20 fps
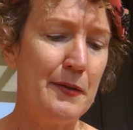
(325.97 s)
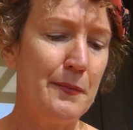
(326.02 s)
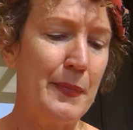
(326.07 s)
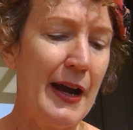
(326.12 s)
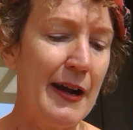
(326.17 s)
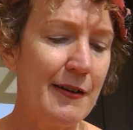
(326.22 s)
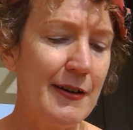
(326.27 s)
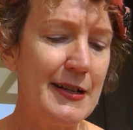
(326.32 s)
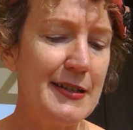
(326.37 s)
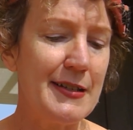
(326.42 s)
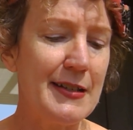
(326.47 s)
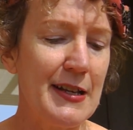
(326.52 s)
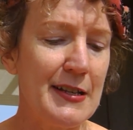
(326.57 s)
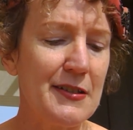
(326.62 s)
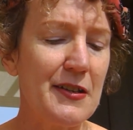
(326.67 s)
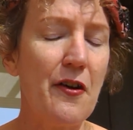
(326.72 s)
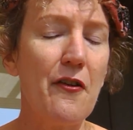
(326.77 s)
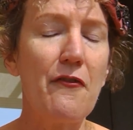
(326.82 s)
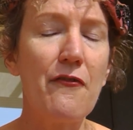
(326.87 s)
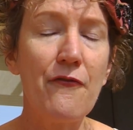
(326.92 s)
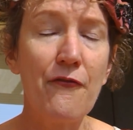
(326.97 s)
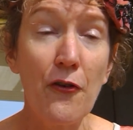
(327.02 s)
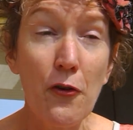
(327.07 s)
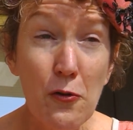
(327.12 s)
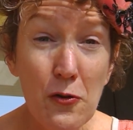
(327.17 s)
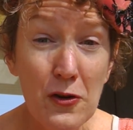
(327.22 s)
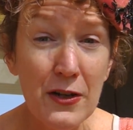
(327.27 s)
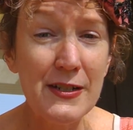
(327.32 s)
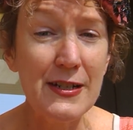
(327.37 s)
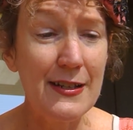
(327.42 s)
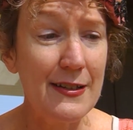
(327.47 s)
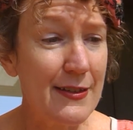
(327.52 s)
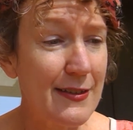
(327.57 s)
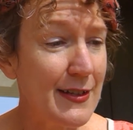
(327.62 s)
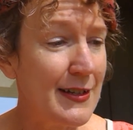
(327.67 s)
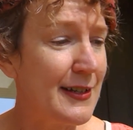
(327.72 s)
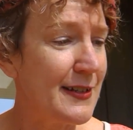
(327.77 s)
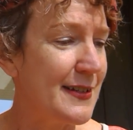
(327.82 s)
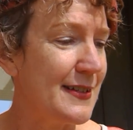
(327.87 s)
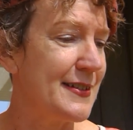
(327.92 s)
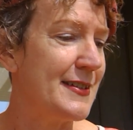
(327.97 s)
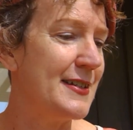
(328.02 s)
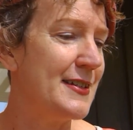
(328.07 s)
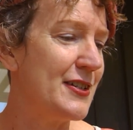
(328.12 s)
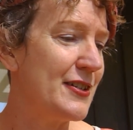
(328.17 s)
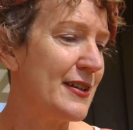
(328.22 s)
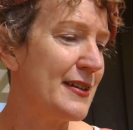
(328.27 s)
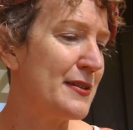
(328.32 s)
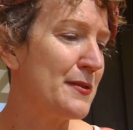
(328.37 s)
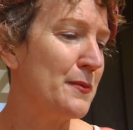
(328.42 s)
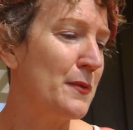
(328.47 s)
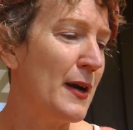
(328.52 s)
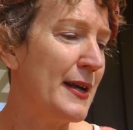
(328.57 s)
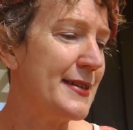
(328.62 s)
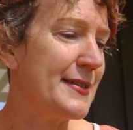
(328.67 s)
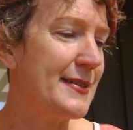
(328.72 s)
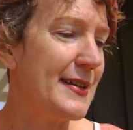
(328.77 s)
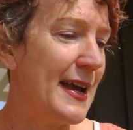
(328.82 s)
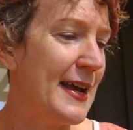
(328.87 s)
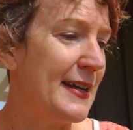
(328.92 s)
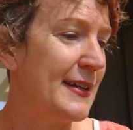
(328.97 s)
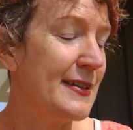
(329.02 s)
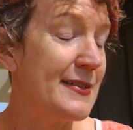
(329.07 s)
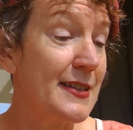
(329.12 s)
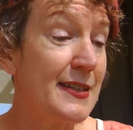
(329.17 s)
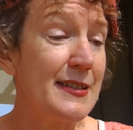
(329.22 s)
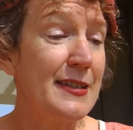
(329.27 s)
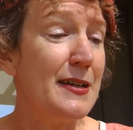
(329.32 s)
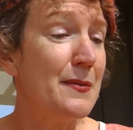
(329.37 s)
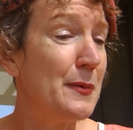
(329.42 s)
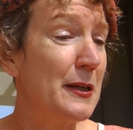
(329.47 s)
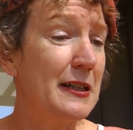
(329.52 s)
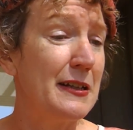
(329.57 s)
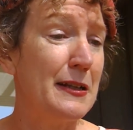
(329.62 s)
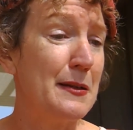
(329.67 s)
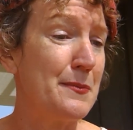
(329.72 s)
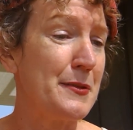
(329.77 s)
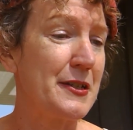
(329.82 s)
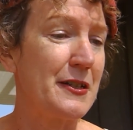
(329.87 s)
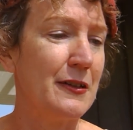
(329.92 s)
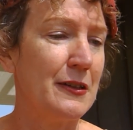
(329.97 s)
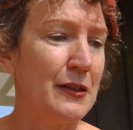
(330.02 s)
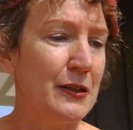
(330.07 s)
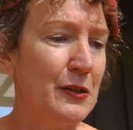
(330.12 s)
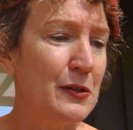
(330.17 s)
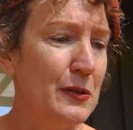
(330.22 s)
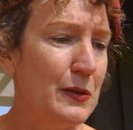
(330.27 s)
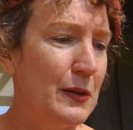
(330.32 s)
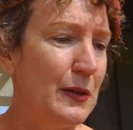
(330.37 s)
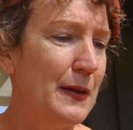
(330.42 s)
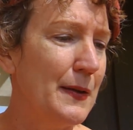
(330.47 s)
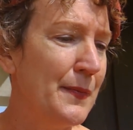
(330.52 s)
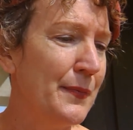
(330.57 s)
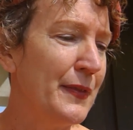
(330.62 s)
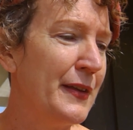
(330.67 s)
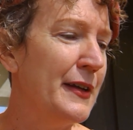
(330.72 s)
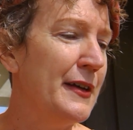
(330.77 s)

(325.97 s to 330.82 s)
Barry says 40 theatres in just West End and subclubs galore.